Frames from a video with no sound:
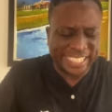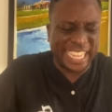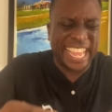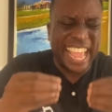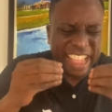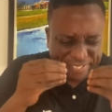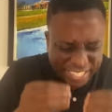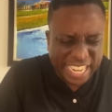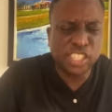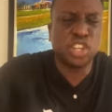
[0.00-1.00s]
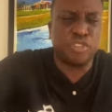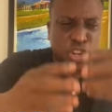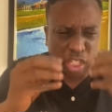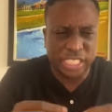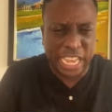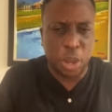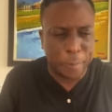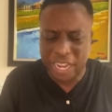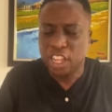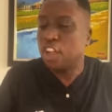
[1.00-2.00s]
as the evidence of God's
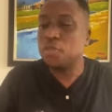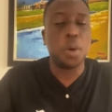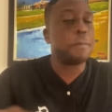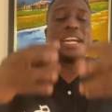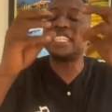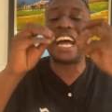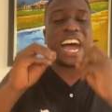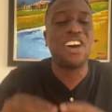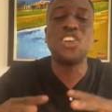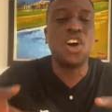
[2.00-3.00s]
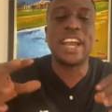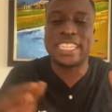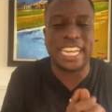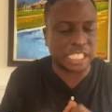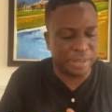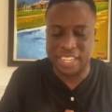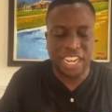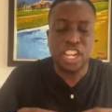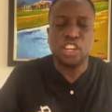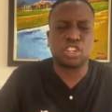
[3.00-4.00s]
help, Amen. no matter how long it has
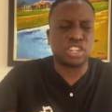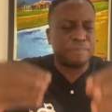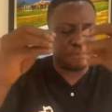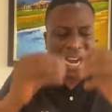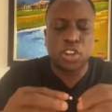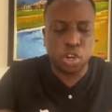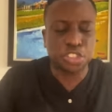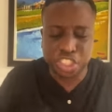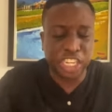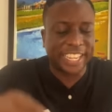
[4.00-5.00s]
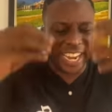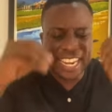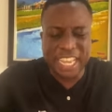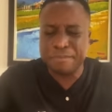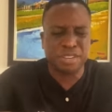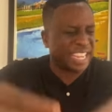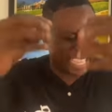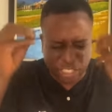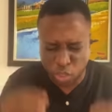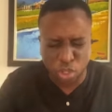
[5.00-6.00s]
been. Rabako shekele
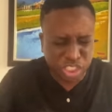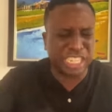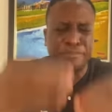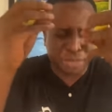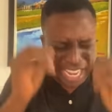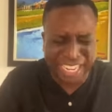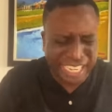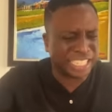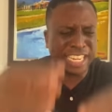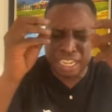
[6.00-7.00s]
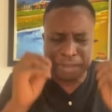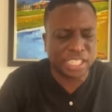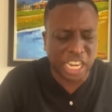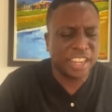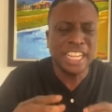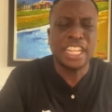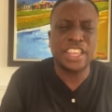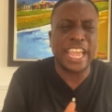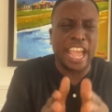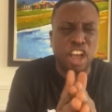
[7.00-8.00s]
breketo sabraga mata.
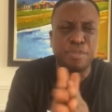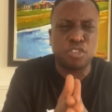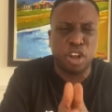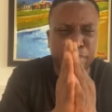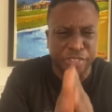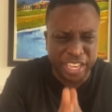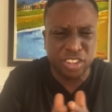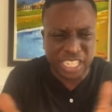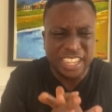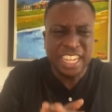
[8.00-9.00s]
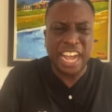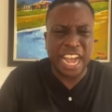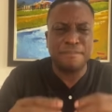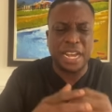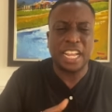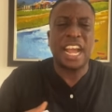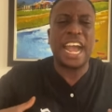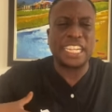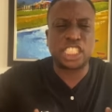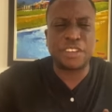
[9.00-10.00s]
The help of God prevails. Ah,
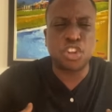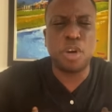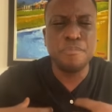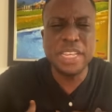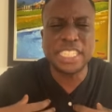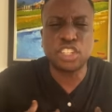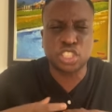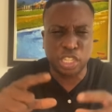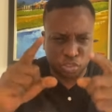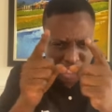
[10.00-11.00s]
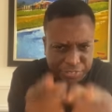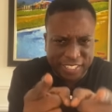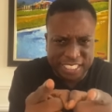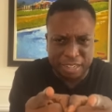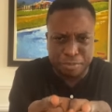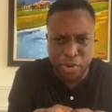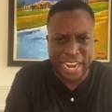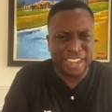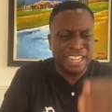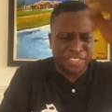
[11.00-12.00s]
ah, as you have committed yourself to this fasting and
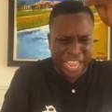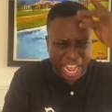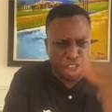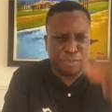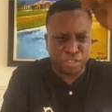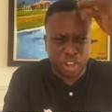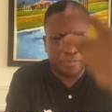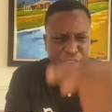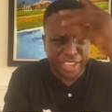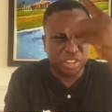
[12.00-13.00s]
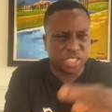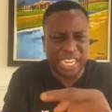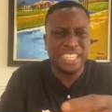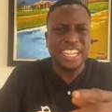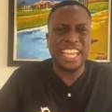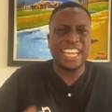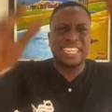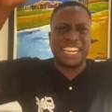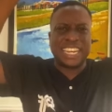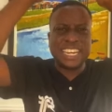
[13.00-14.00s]
prayer, the help of God prevails Amen. Ah,
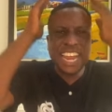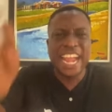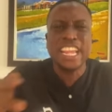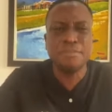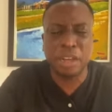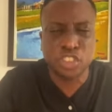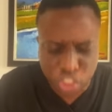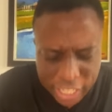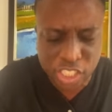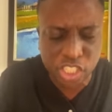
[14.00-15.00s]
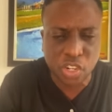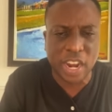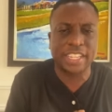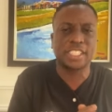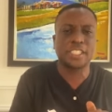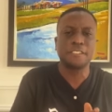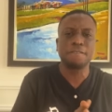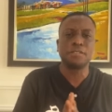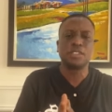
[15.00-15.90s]
in the name of Jesus Christ.